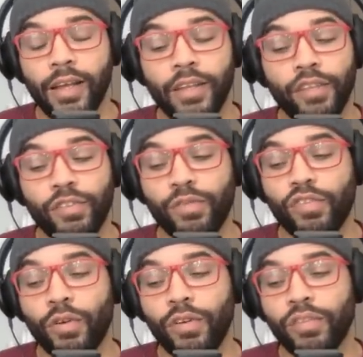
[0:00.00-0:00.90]
there's some
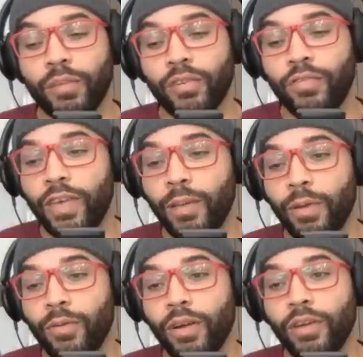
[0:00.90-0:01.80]
stories in my
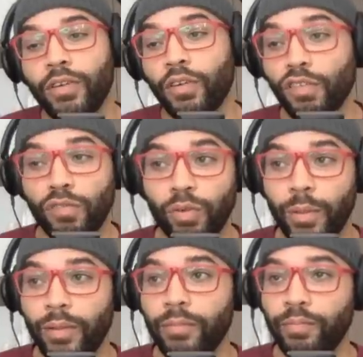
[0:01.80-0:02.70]
family where those
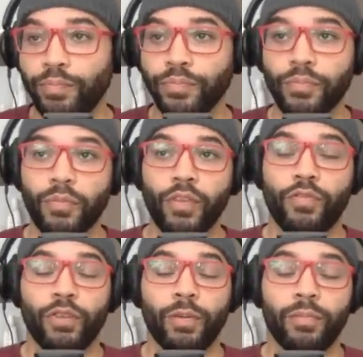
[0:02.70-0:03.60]
women,
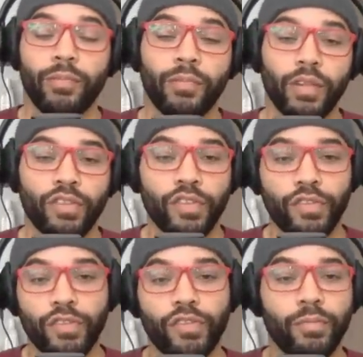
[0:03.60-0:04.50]
from my
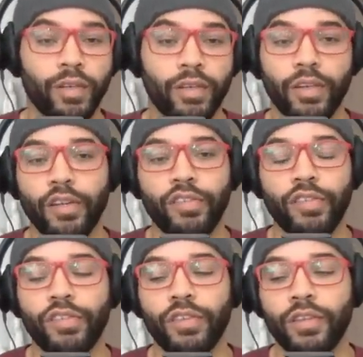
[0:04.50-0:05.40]
sisters to my
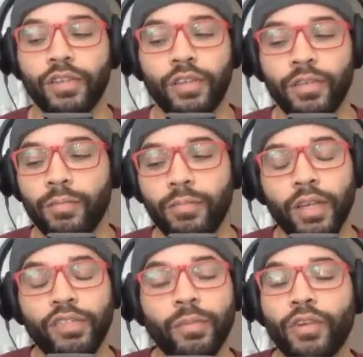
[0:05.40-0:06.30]
cousins, can
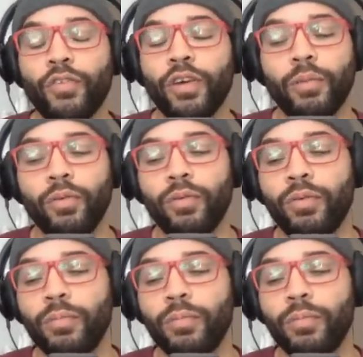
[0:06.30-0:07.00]
make some incredible